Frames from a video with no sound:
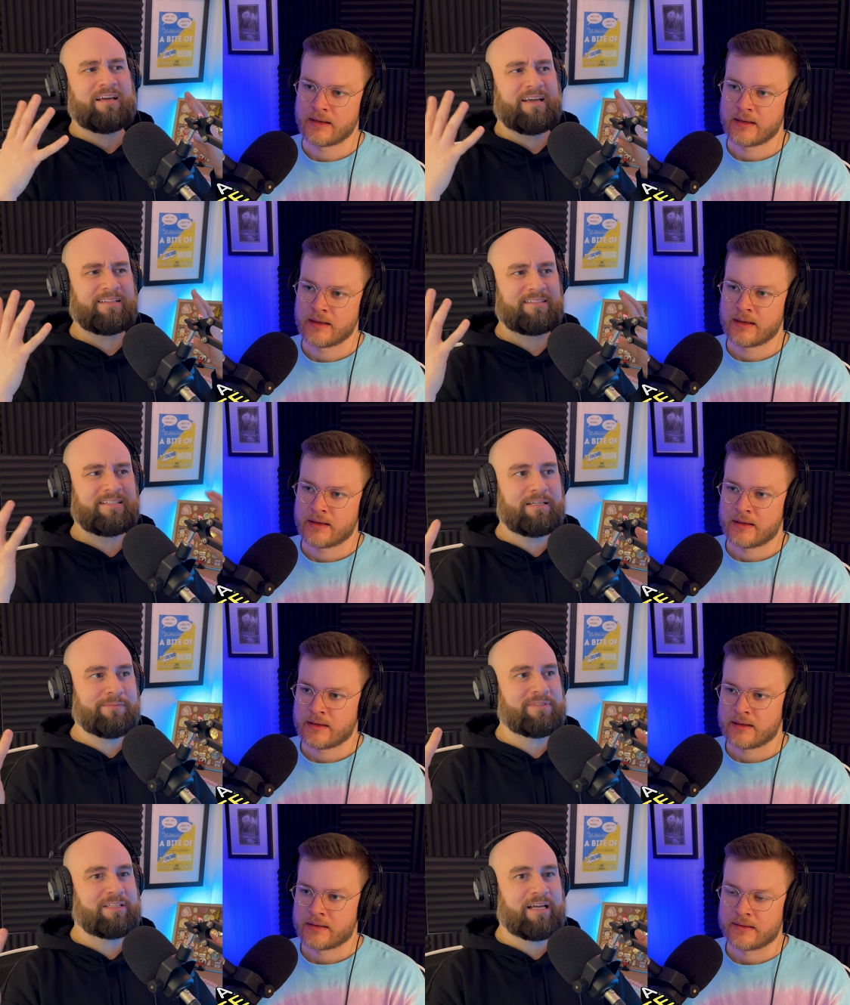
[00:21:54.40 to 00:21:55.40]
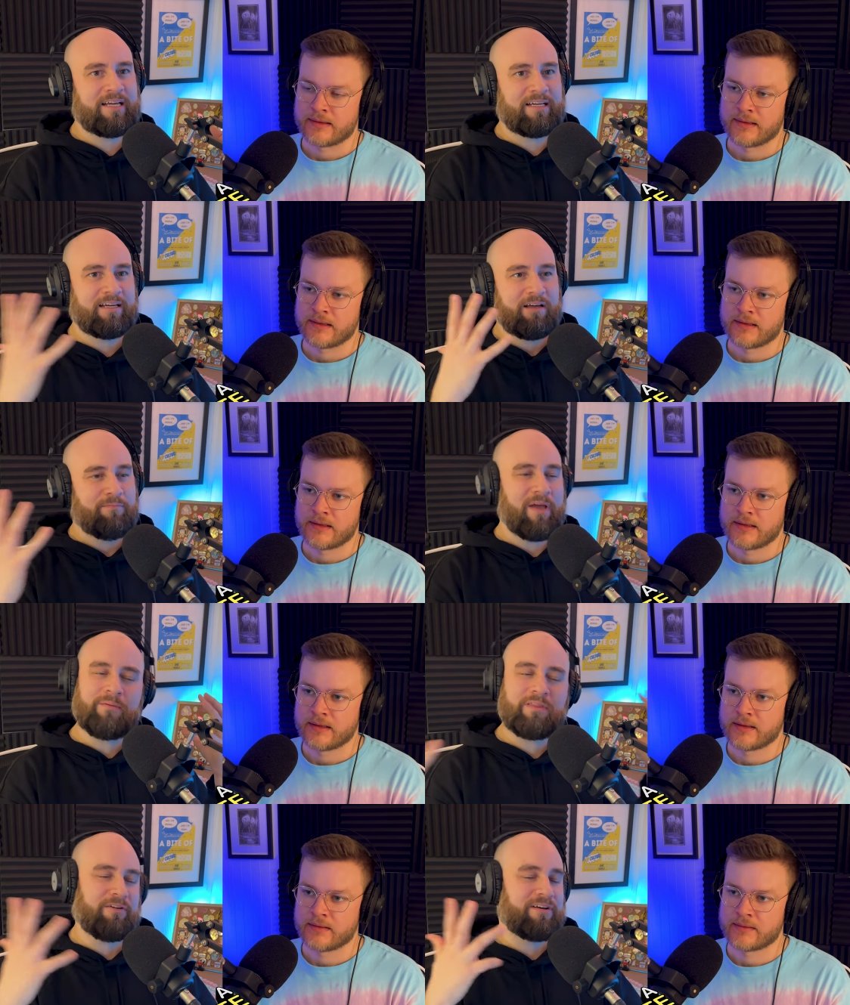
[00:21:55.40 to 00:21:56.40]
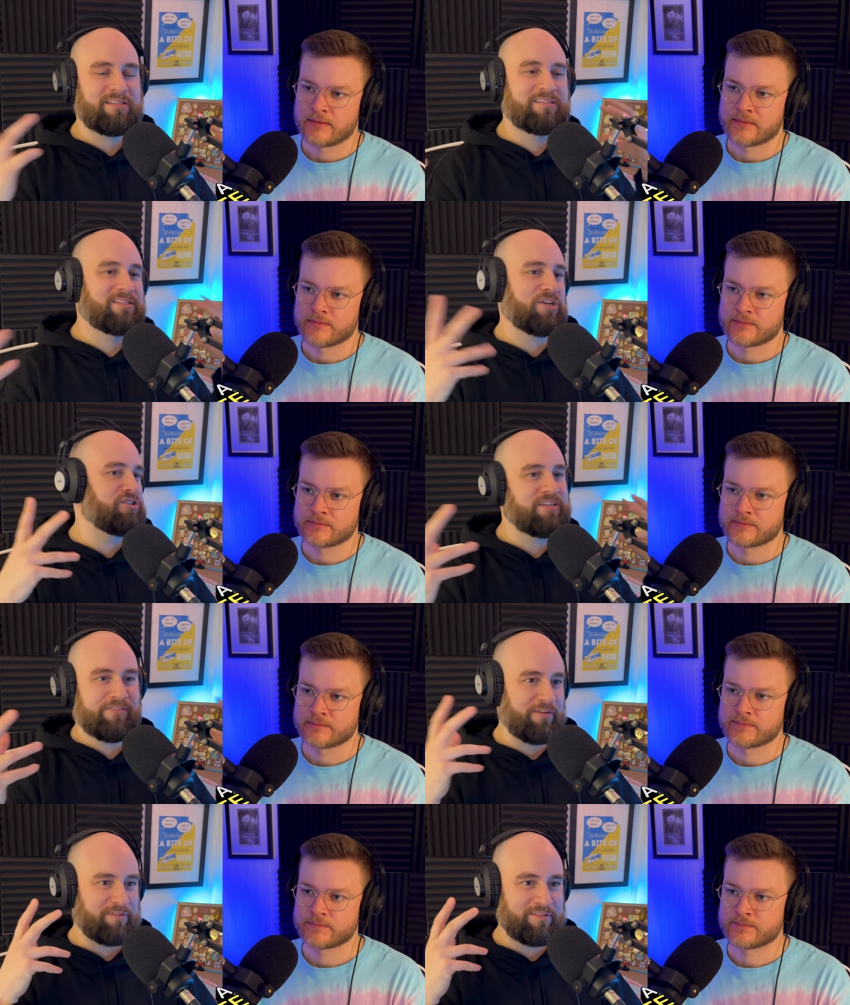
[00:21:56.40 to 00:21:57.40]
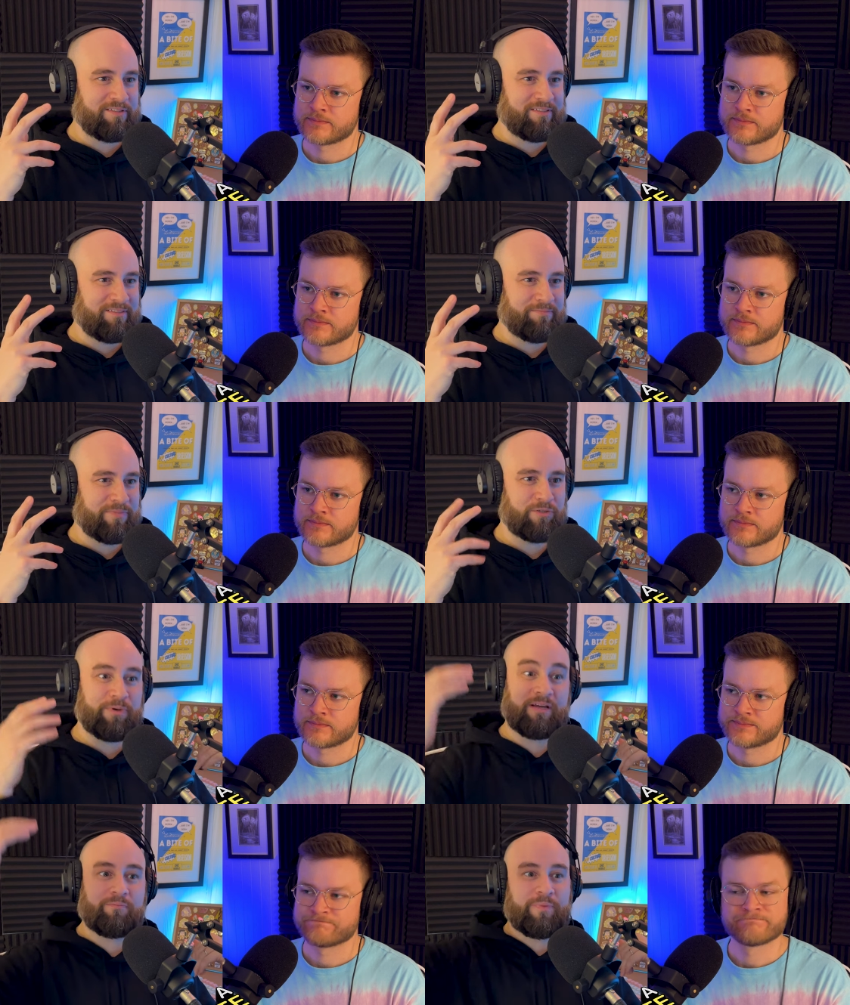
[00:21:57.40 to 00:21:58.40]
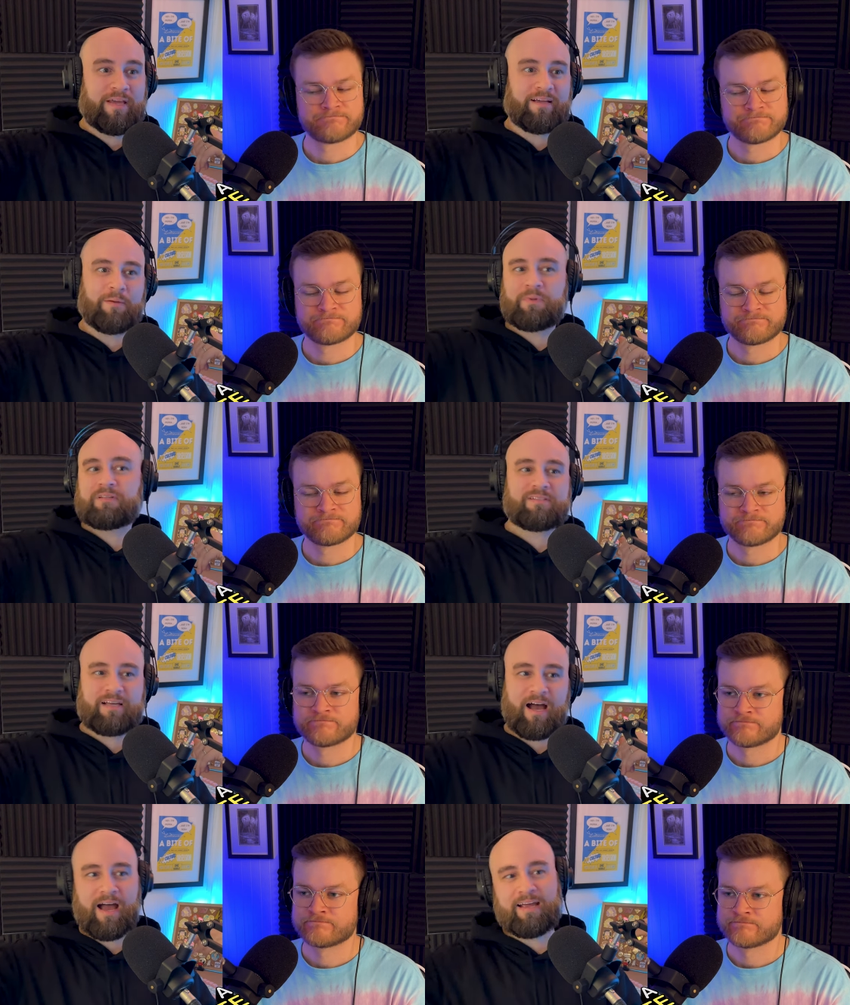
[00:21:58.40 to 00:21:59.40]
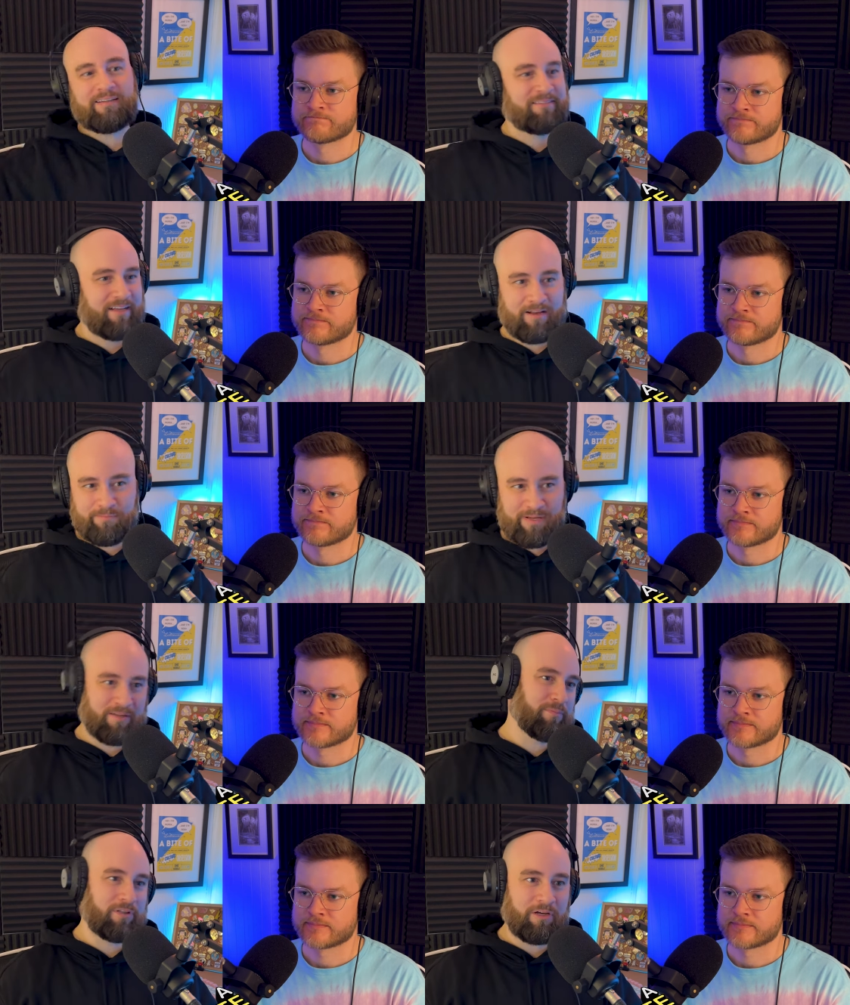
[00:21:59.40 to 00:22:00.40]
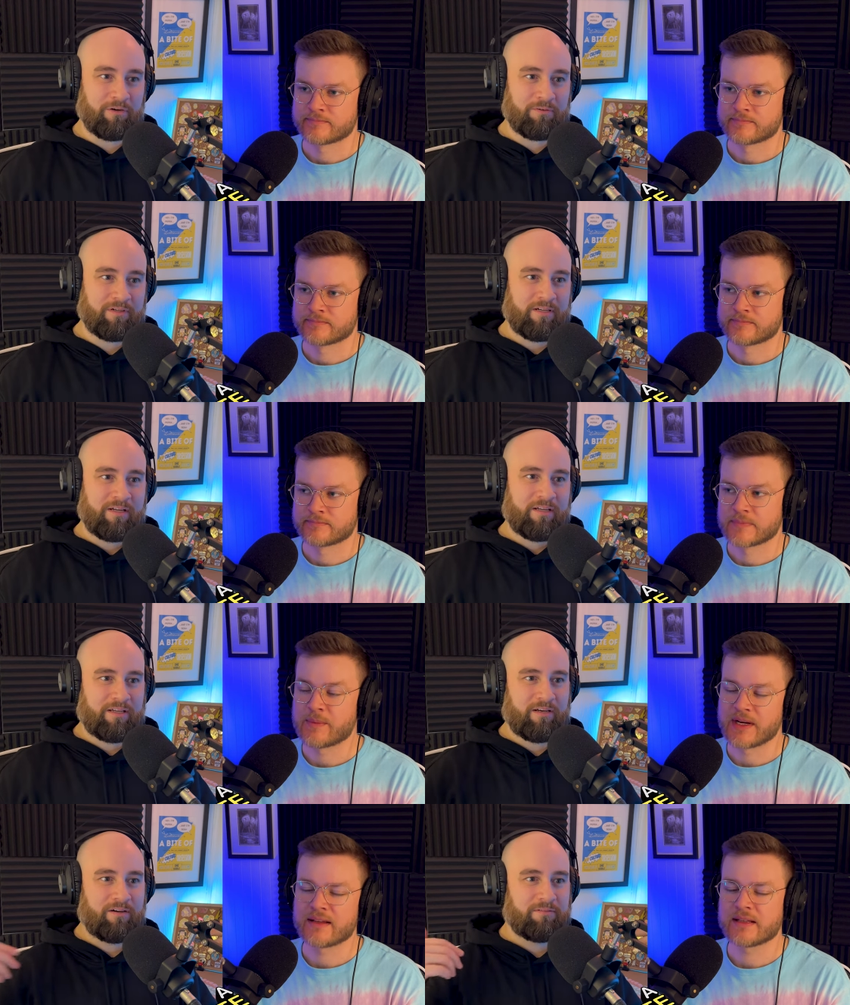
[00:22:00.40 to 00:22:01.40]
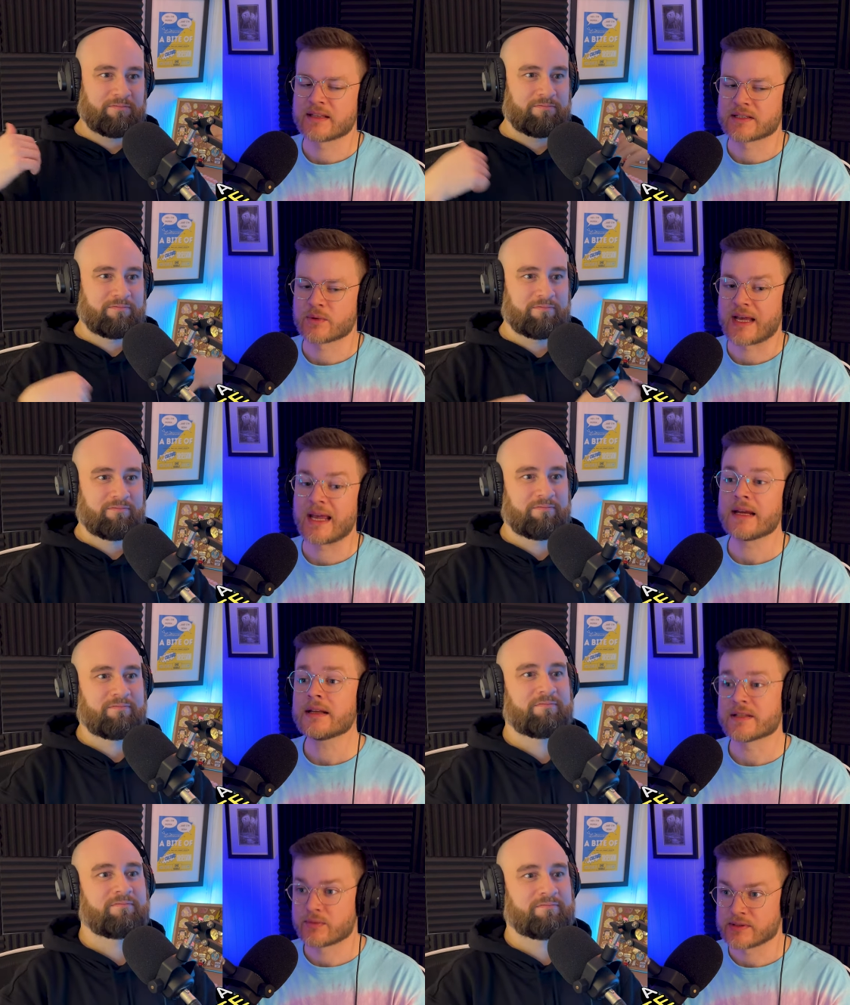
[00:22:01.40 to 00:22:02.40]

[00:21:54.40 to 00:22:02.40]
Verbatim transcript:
Speaker 1: it seems like maybe there isn't such a difference between being up in the sky and being below.
Speaker 2: I mean, I think that's what Hades